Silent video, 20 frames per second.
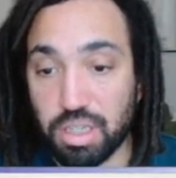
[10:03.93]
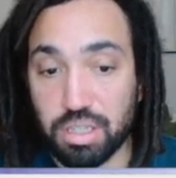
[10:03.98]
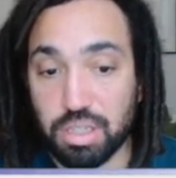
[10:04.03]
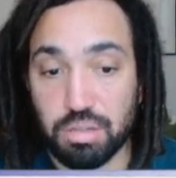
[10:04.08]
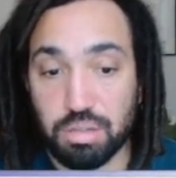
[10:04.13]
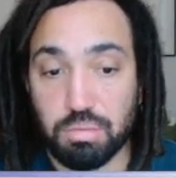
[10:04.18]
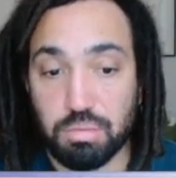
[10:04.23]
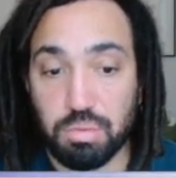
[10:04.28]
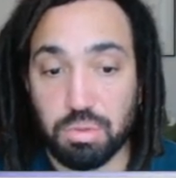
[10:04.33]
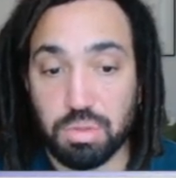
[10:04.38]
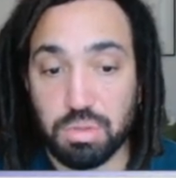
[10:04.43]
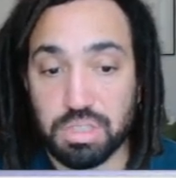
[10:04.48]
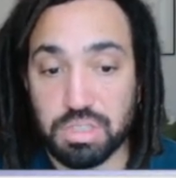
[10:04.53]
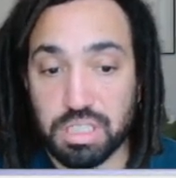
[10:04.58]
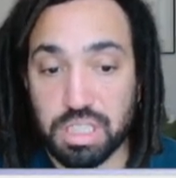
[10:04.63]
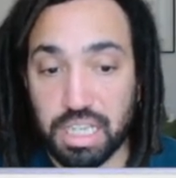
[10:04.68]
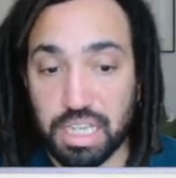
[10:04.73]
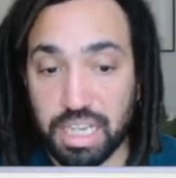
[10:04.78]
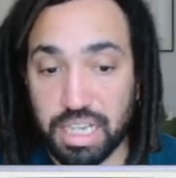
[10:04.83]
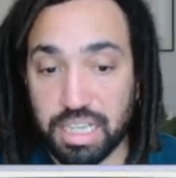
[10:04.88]
the
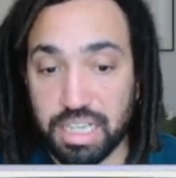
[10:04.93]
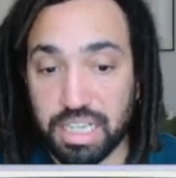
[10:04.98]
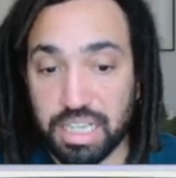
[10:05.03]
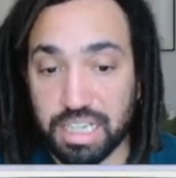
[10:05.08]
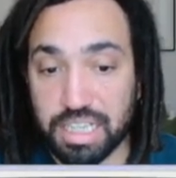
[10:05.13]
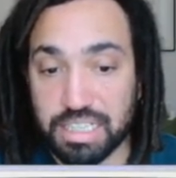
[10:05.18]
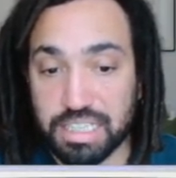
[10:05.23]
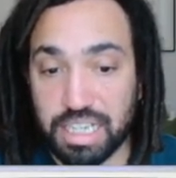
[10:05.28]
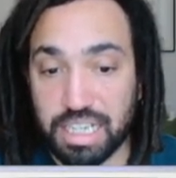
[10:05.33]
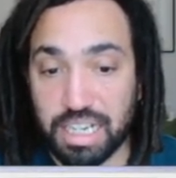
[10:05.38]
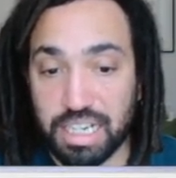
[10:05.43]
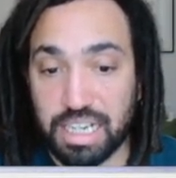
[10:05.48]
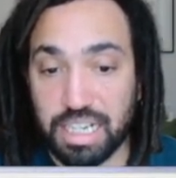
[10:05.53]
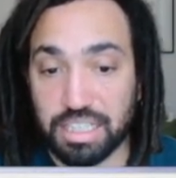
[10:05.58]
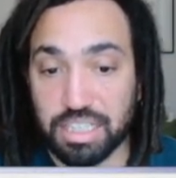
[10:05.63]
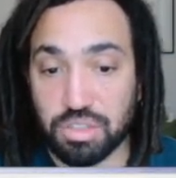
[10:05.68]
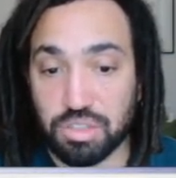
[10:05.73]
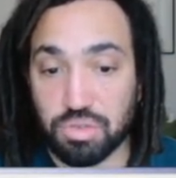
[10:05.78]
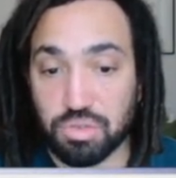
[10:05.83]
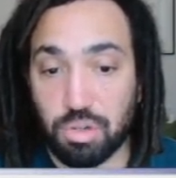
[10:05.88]
water in the container
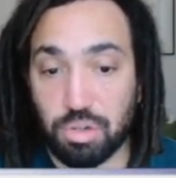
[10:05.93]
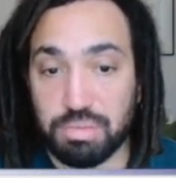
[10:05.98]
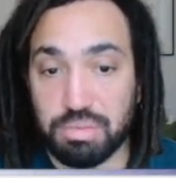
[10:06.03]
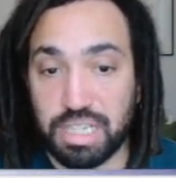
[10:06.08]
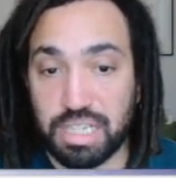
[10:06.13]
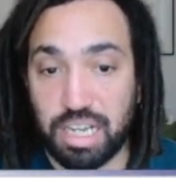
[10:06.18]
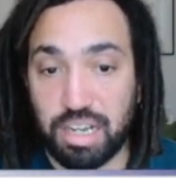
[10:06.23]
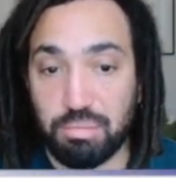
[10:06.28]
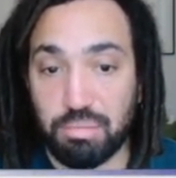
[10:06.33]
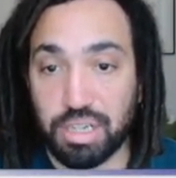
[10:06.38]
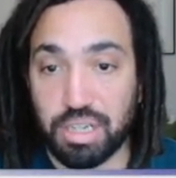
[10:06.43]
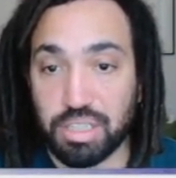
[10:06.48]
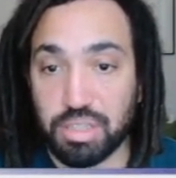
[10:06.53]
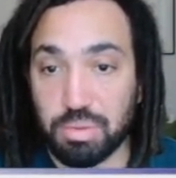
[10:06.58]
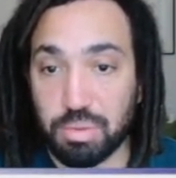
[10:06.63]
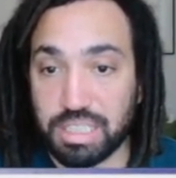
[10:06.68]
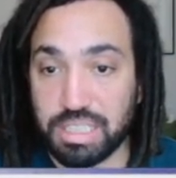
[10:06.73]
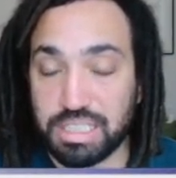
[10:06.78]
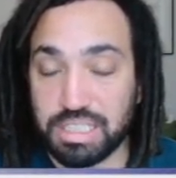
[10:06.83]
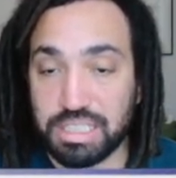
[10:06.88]
has dropped down by
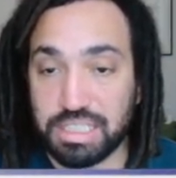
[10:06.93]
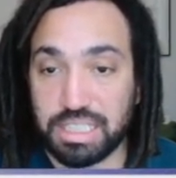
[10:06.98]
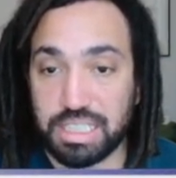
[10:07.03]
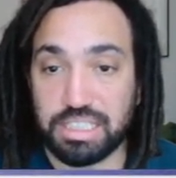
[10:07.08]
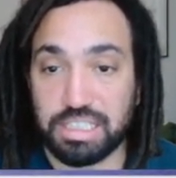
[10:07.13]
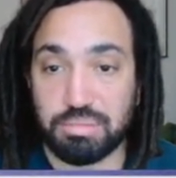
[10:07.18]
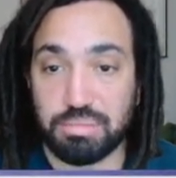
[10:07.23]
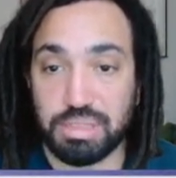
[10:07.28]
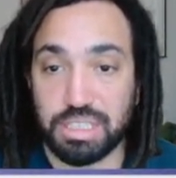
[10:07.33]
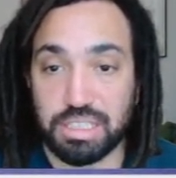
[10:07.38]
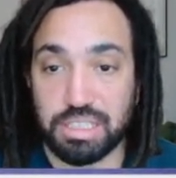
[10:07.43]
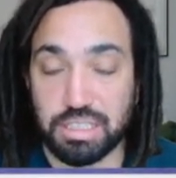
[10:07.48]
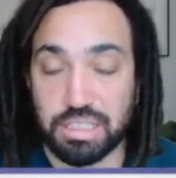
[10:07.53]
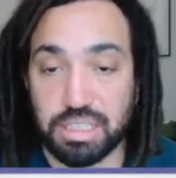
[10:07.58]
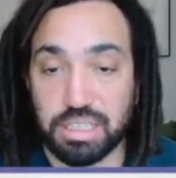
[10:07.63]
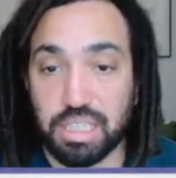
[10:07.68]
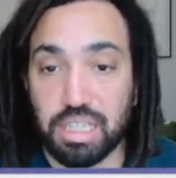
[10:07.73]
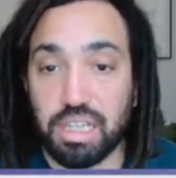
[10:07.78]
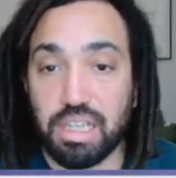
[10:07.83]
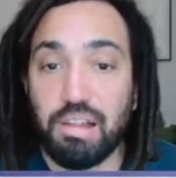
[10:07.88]
20
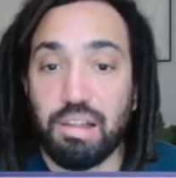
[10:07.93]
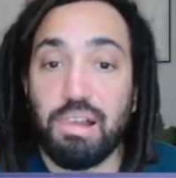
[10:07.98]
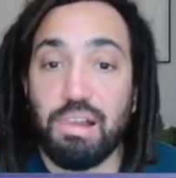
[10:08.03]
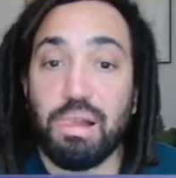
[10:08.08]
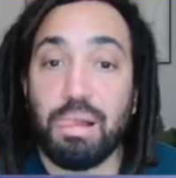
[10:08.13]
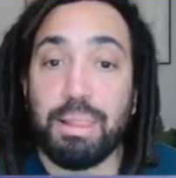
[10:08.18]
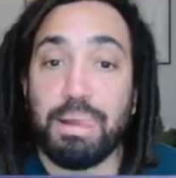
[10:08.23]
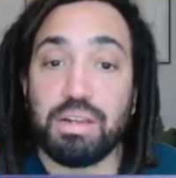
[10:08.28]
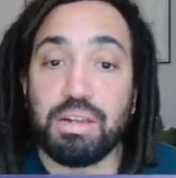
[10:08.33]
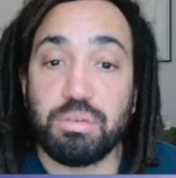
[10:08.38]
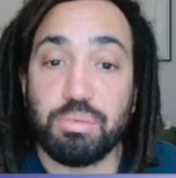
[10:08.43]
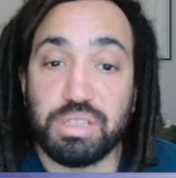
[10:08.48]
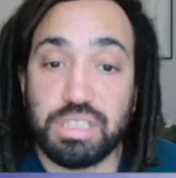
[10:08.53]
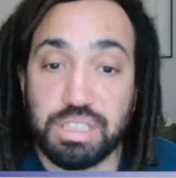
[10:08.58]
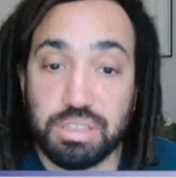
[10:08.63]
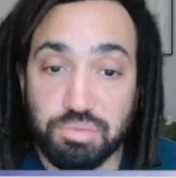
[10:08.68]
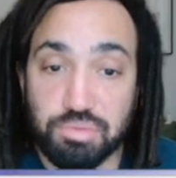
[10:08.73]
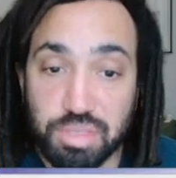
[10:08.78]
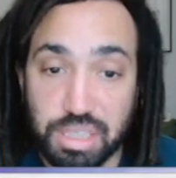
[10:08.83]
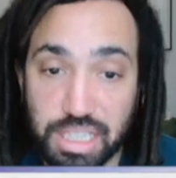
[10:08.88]
centimetres which
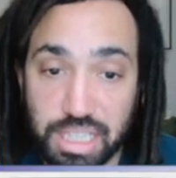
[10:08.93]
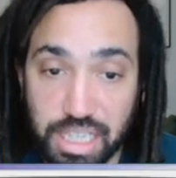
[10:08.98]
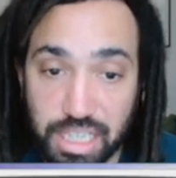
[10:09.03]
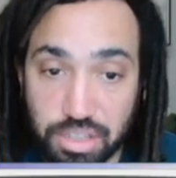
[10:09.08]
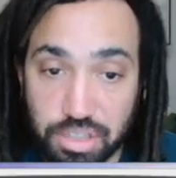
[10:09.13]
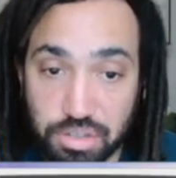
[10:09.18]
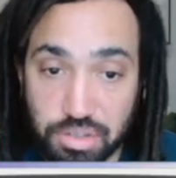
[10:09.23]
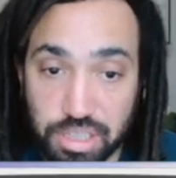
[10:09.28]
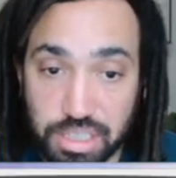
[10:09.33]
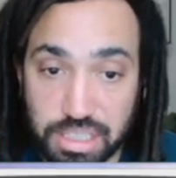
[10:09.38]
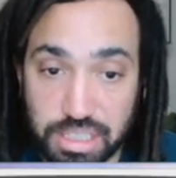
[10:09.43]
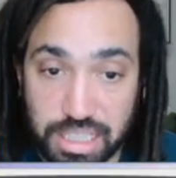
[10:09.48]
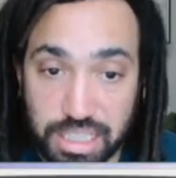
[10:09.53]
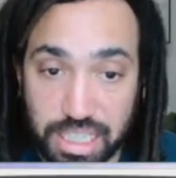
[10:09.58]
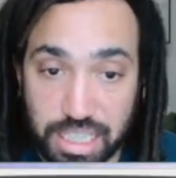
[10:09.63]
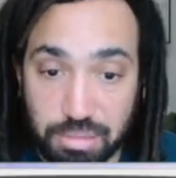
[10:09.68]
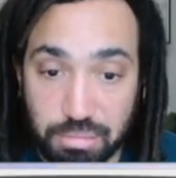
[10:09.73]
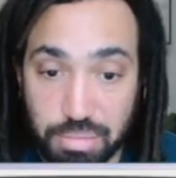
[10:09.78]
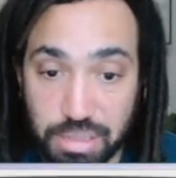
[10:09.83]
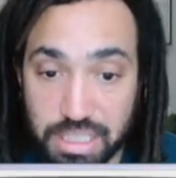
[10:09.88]
is really interesting
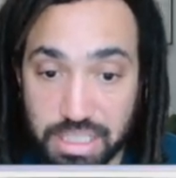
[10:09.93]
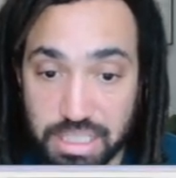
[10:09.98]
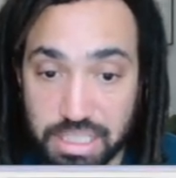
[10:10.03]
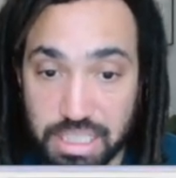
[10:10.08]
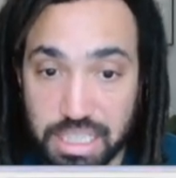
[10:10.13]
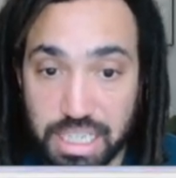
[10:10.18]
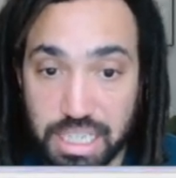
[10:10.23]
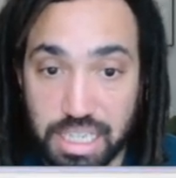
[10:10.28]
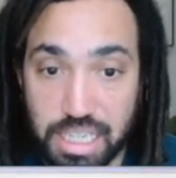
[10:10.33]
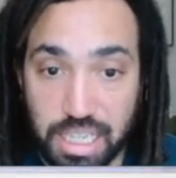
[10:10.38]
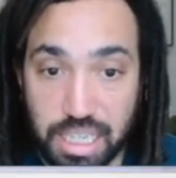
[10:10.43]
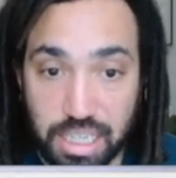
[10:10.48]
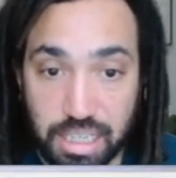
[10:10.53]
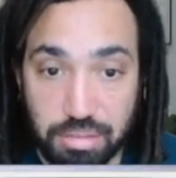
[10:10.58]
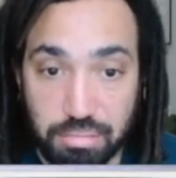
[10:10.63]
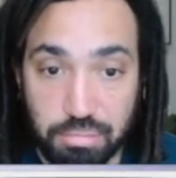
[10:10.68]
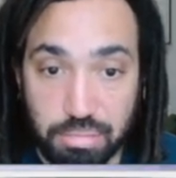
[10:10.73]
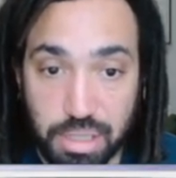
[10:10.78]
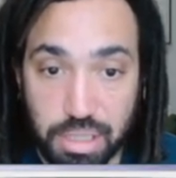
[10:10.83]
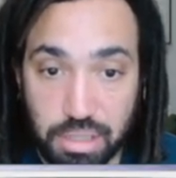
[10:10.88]
and a bit sneaky
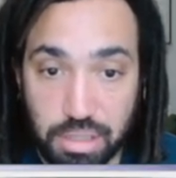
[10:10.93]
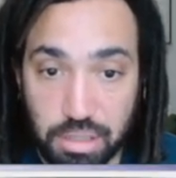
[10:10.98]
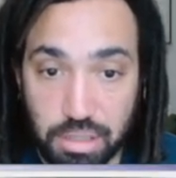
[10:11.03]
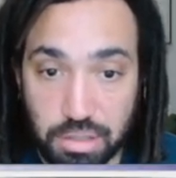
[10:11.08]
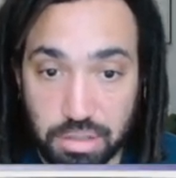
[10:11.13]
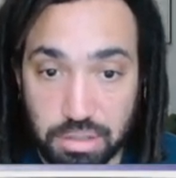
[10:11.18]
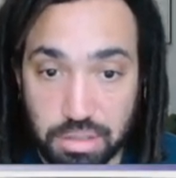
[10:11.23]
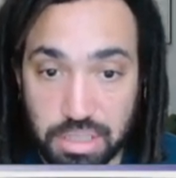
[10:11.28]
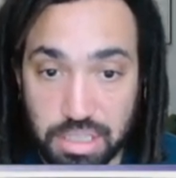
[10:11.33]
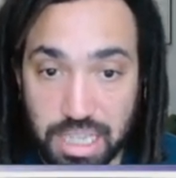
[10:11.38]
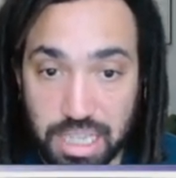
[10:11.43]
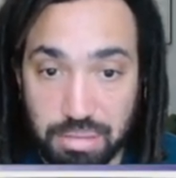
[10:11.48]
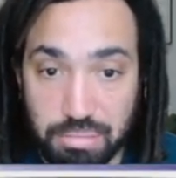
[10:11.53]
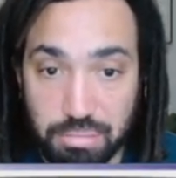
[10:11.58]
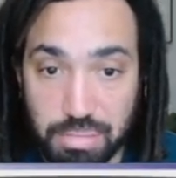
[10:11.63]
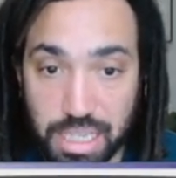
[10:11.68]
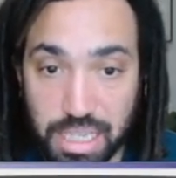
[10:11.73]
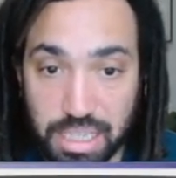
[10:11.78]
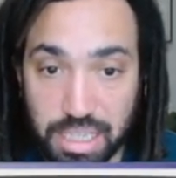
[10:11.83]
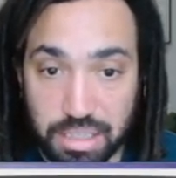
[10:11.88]
because that
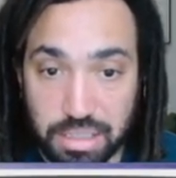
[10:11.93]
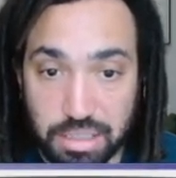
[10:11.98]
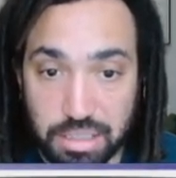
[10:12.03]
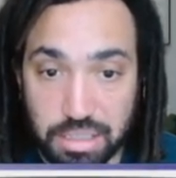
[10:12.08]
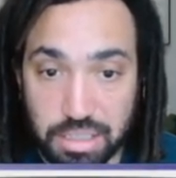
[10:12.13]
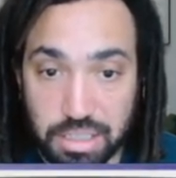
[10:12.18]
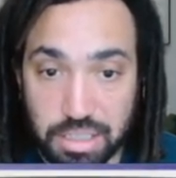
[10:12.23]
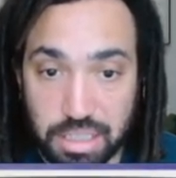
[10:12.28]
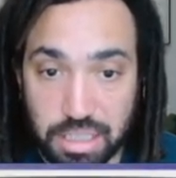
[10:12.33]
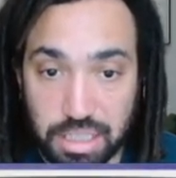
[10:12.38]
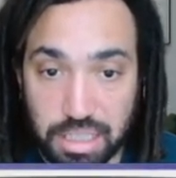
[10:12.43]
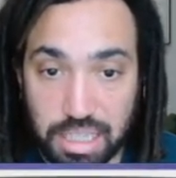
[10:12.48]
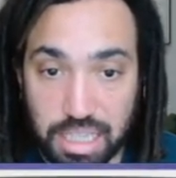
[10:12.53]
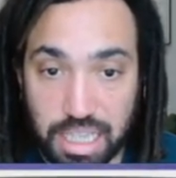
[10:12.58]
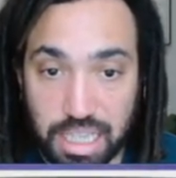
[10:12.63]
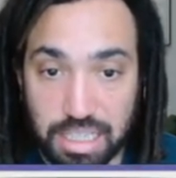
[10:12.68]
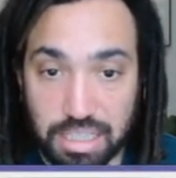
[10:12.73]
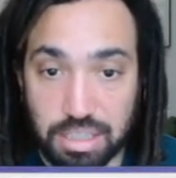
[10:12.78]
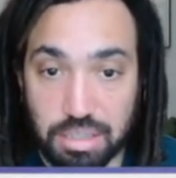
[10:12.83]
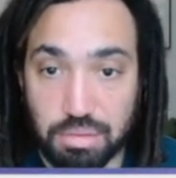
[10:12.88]
means
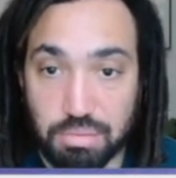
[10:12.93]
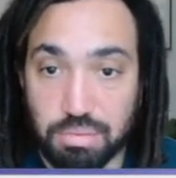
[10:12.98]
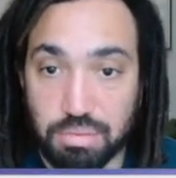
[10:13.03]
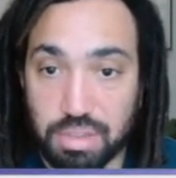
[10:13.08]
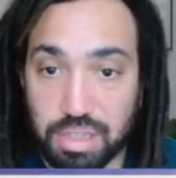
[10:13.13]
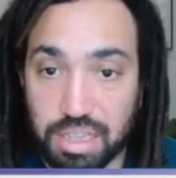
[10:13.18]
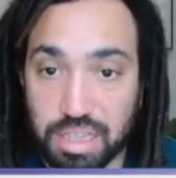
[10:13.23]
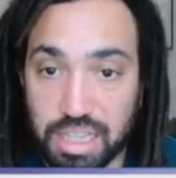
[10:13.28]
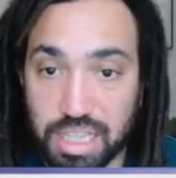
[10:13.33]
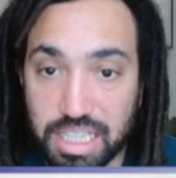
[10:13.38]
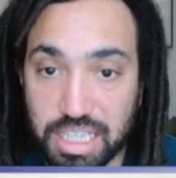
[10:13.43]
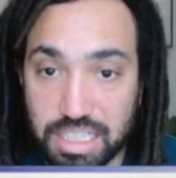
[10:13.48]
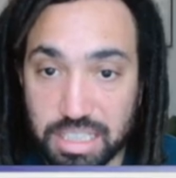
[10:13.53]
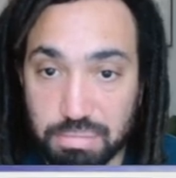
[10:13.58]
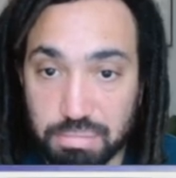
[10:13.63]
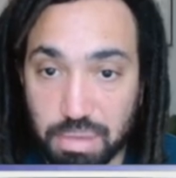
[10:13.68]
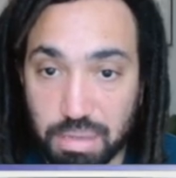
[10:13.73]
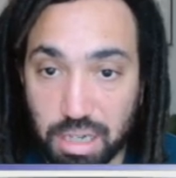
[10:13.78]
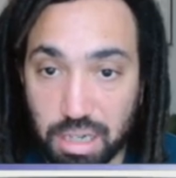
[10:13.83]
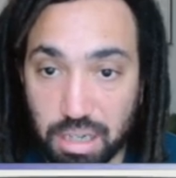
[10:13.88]
that the, this
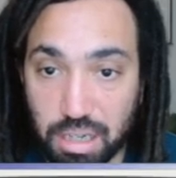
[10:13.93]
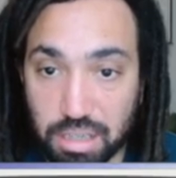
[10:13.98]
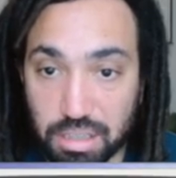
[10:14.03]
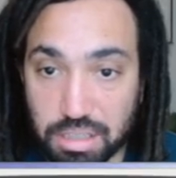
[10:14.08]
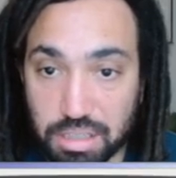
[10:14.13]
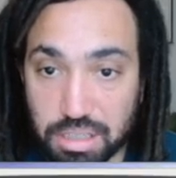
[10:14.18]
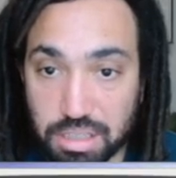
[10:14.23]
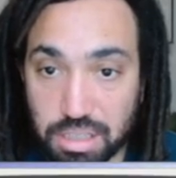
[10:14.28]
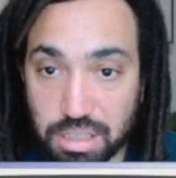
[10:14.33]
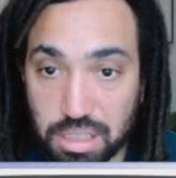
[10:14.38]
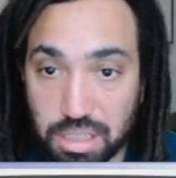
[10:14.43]
part